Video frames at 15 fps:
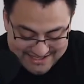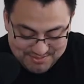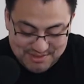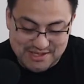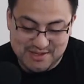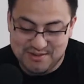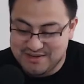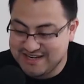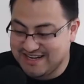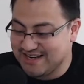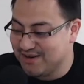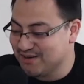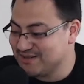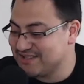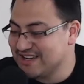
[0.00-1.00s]
do need
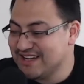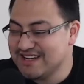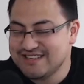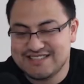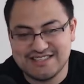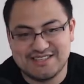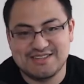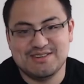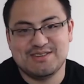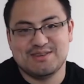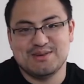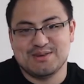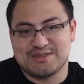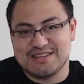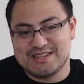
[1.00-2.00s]
those to do
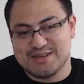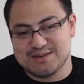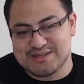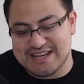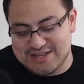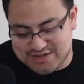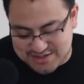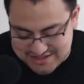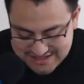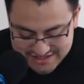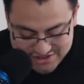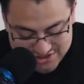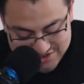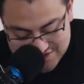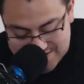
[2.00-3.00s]
those
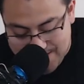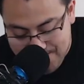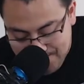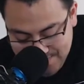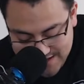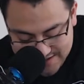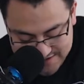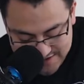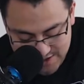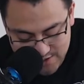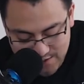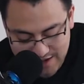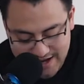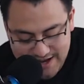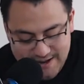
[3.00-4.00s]
introductions.
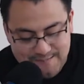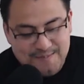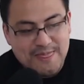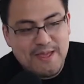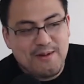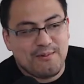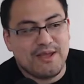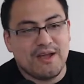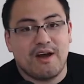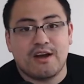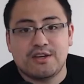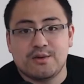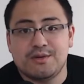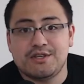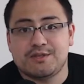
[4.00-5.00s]
So we are
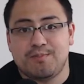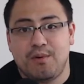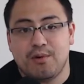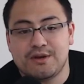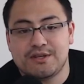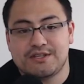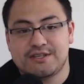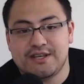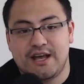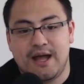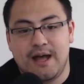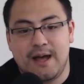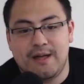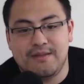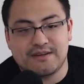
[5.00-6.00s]
doing sports.
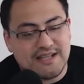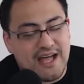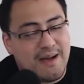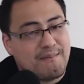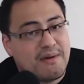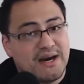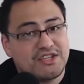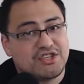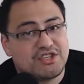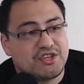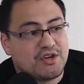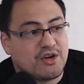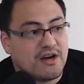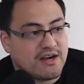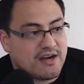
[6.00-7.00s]
There's not much to
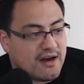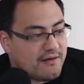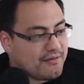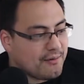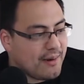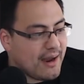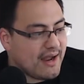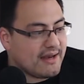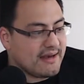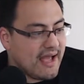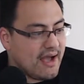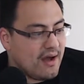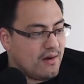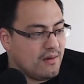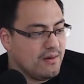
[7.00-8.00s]
cover right
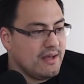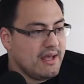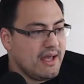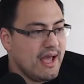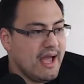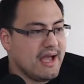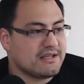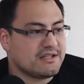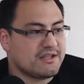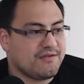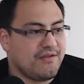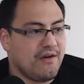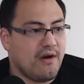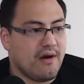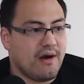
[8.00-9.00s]
now as
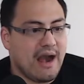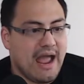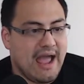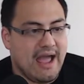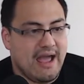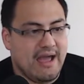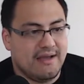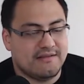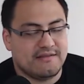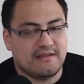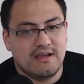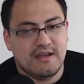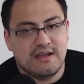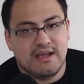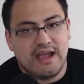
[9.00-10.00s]
far as
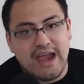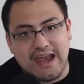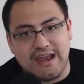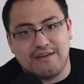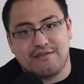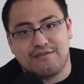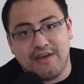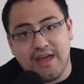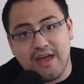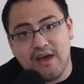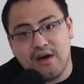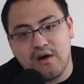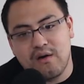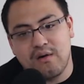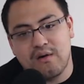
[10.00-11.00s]

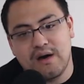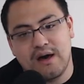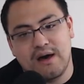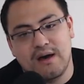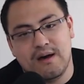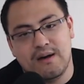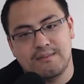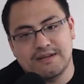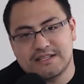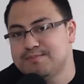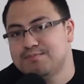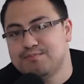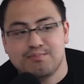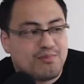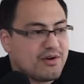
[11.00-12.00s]
NFL is
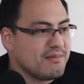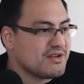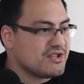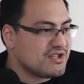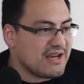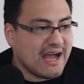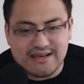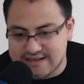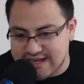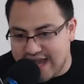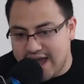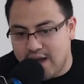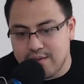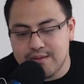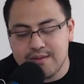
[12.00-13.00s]
pretty much died
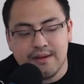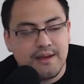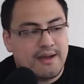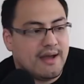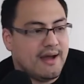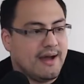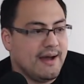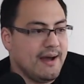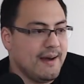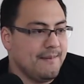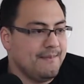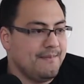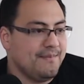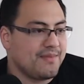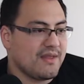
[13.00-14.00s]
down.
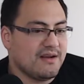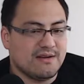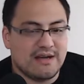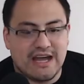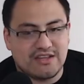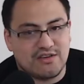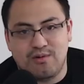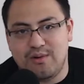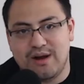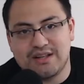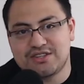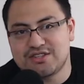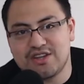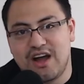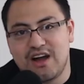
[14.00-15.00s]
I don't watch
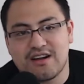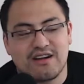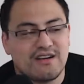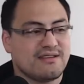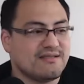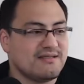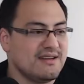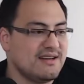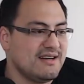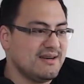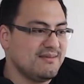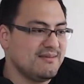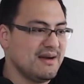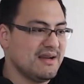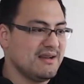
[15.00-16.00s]
soccer.
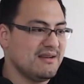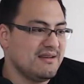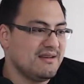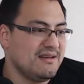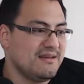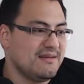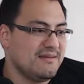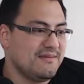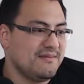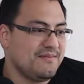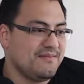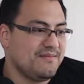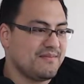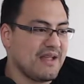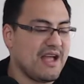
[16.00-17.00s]
You don't watch baseball, man?
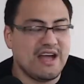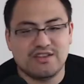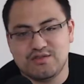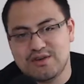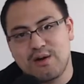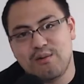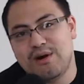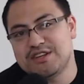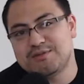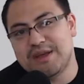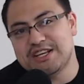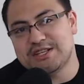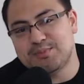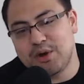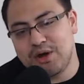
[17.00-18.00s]
I do not watch
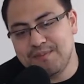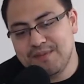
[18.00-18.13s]
baseball.